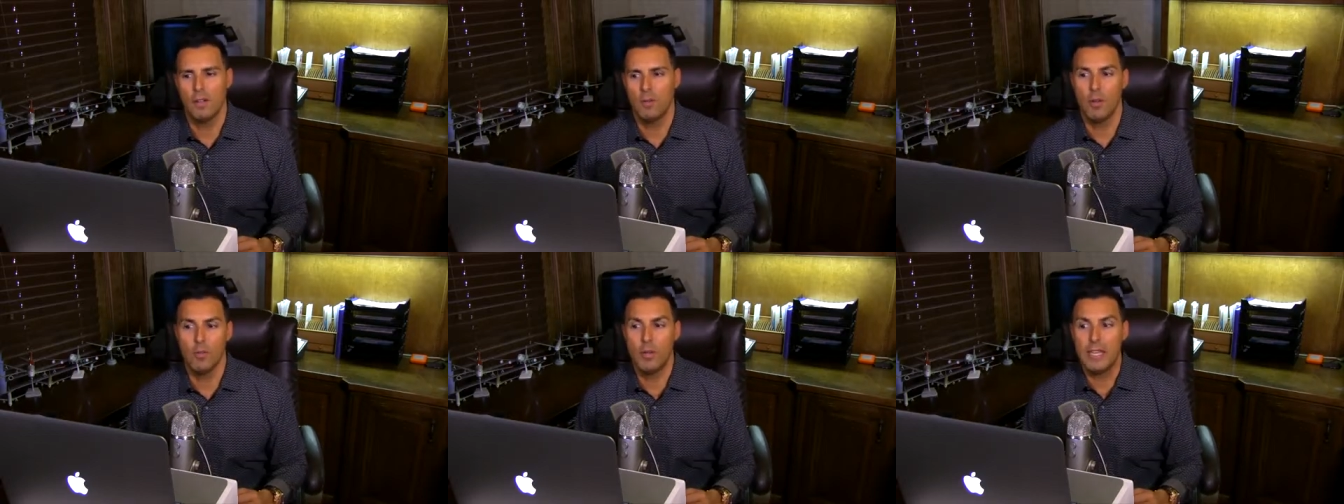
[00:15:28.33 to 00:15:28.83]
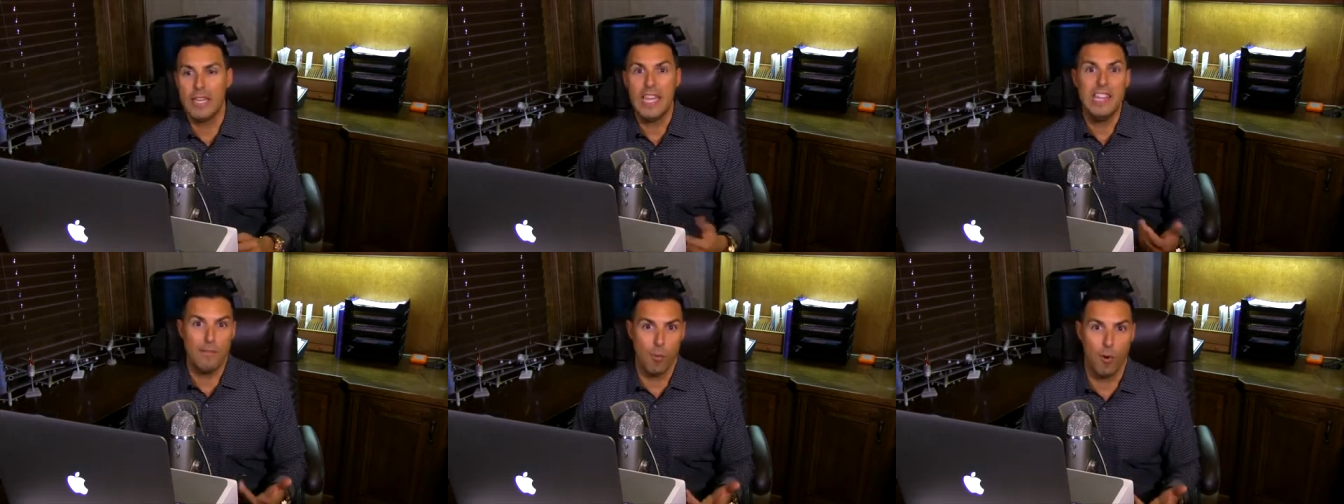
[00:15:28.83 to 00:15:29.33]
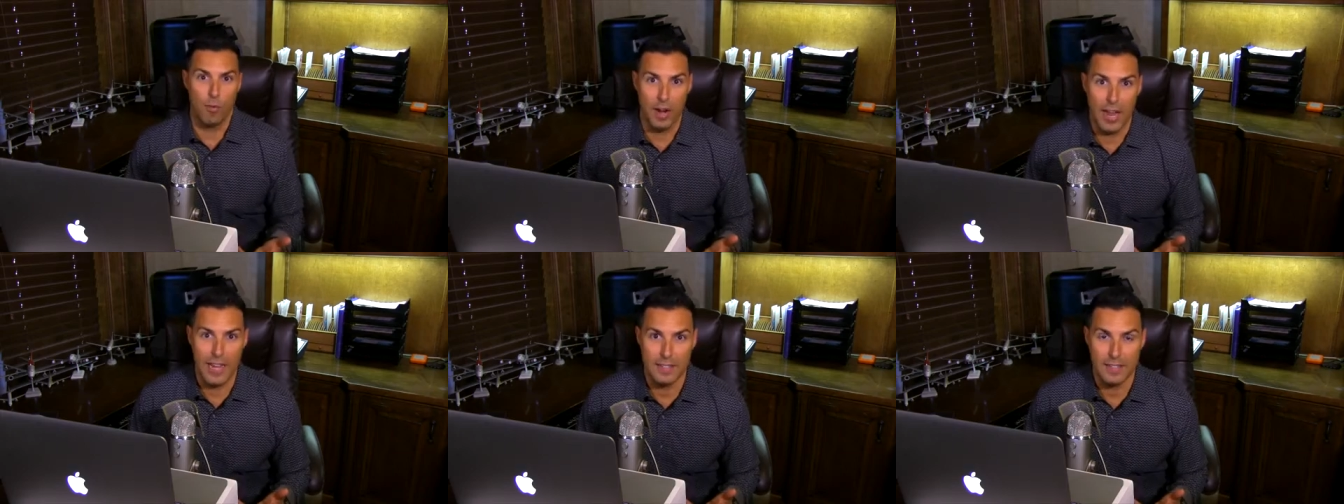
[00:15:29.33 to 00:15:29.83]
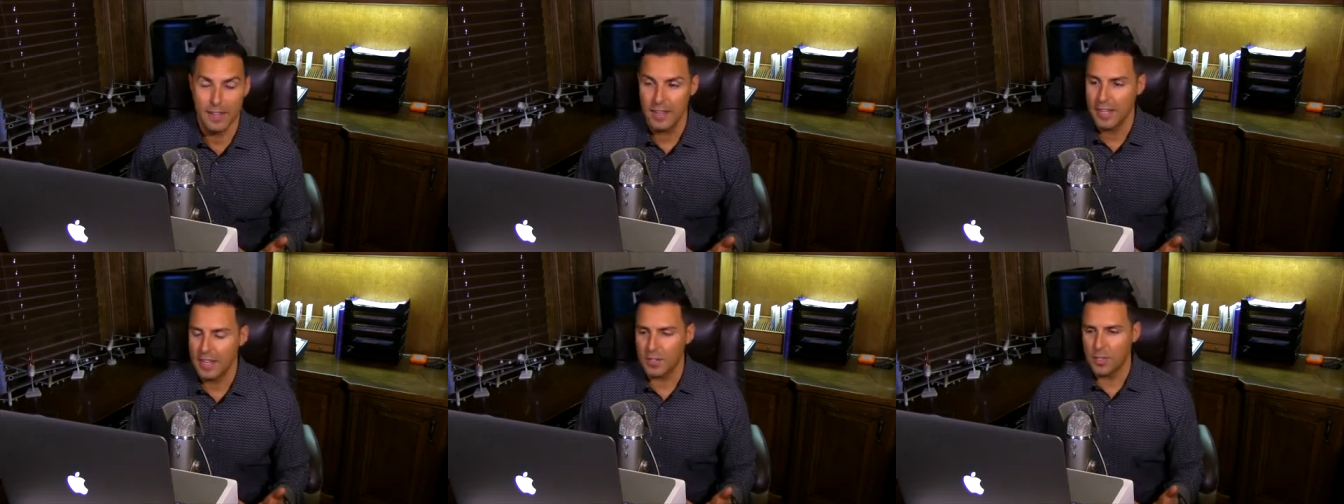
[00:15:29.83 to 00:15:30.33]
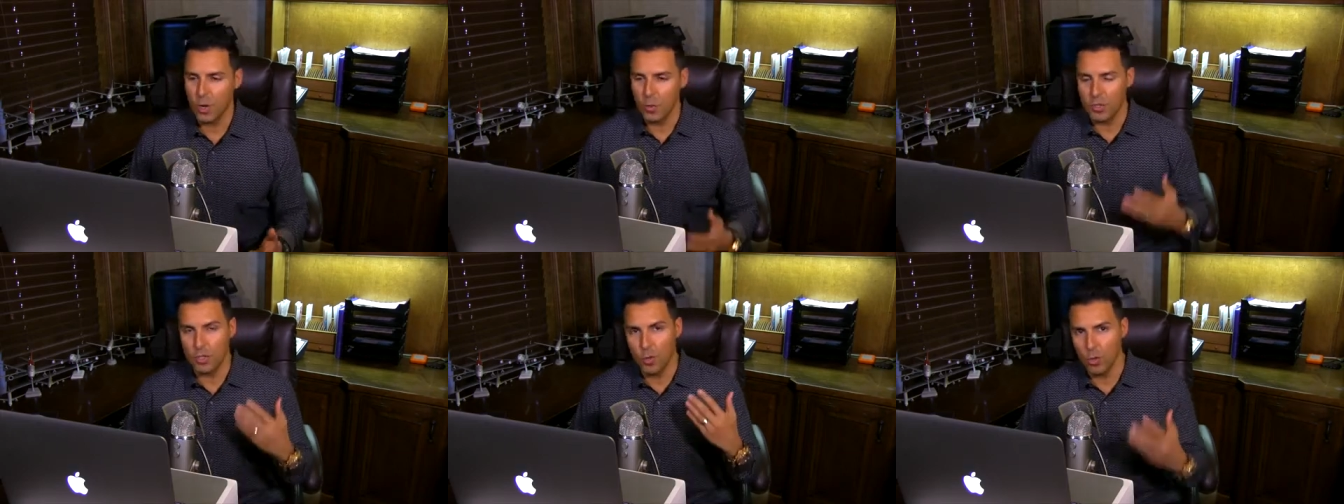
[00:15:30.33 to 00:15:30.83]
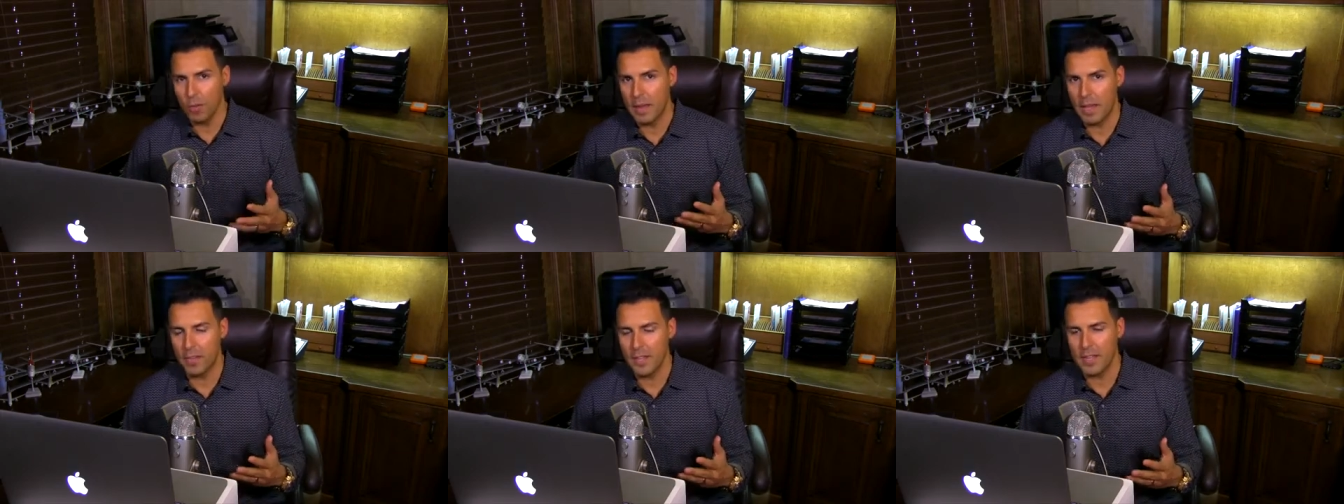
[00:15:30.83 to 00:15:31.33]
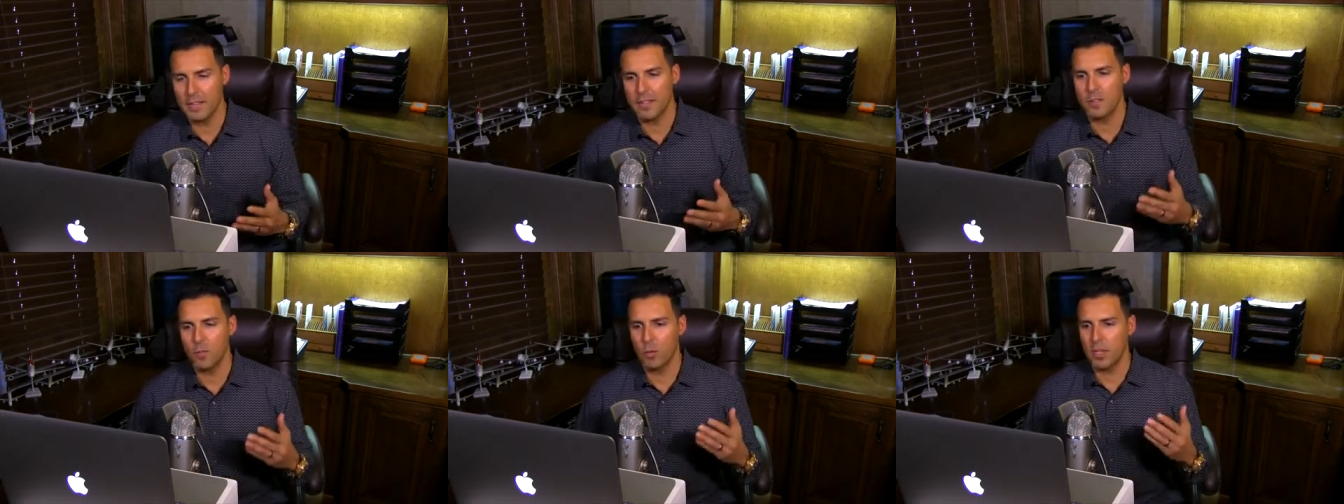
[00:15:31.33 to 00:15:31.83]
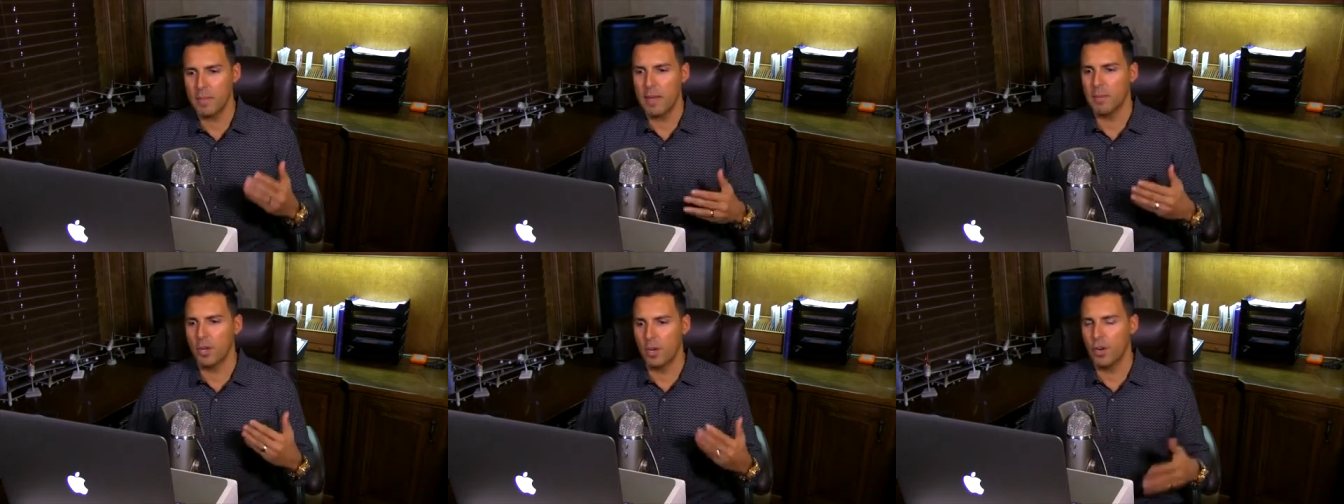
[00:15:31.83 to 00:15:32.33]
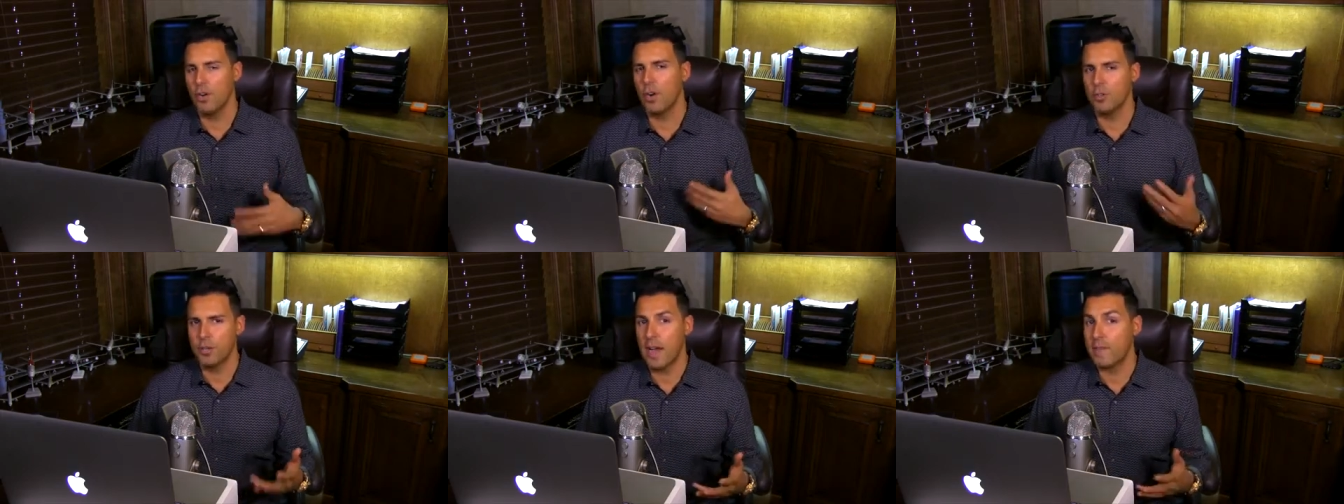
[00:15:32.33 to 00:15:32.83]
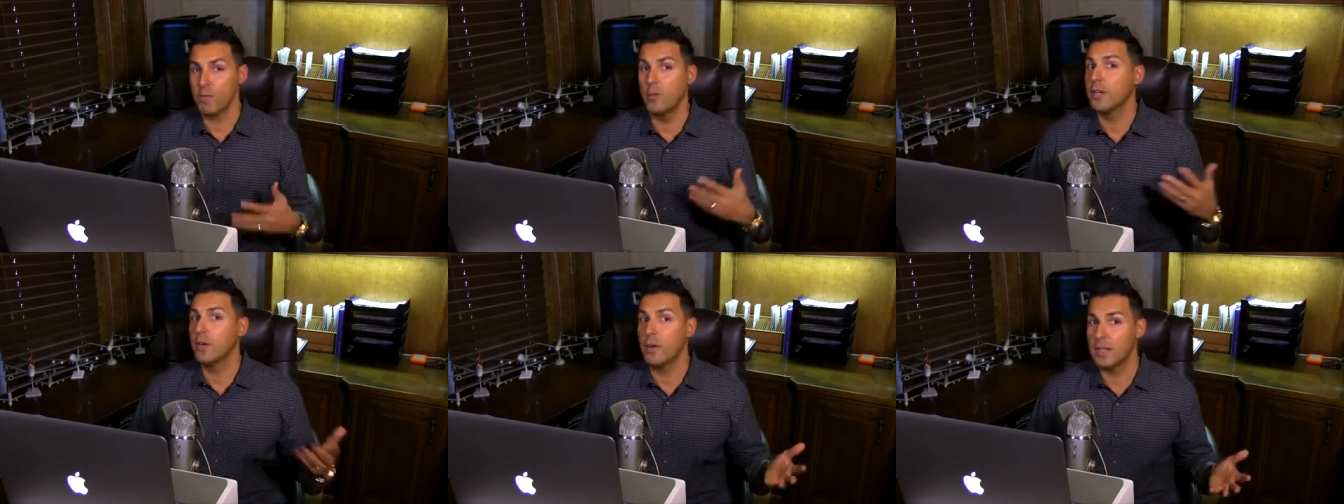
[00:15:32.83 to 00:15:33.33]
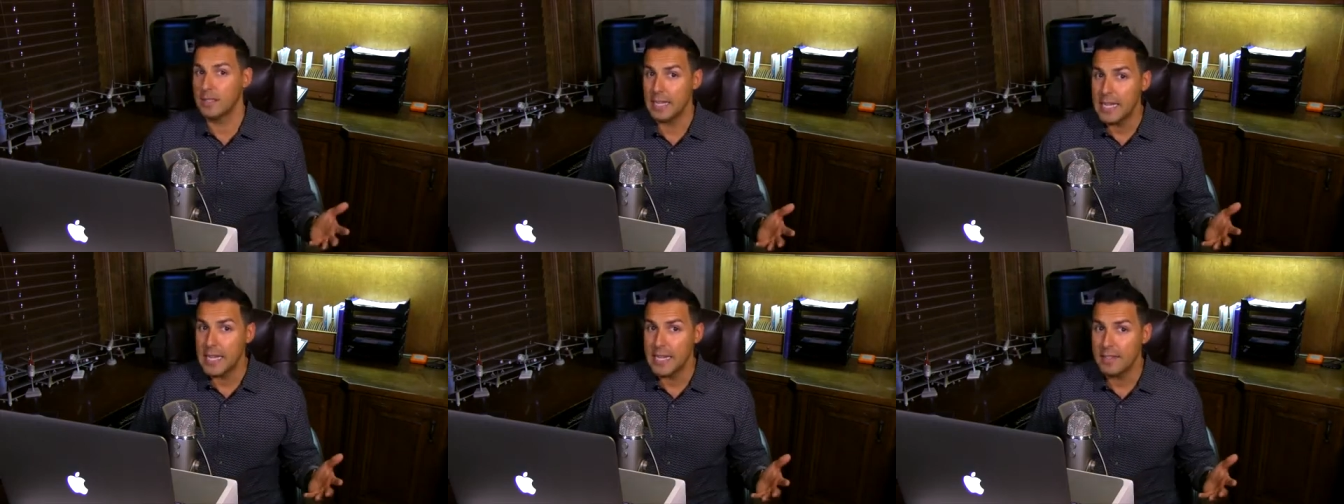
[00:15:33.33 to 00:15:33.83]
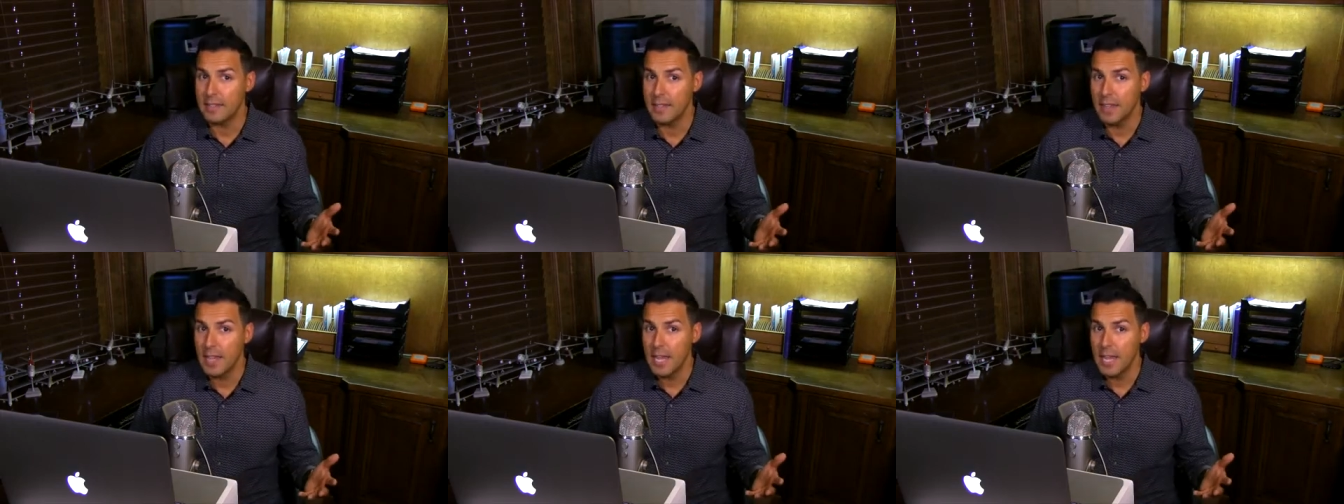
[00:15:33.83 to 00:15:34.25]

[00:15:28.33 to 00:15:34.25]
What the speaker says: Well, we eat more, right? And so what's cool about this is we're going to be able to earn our travel when we go out to eat,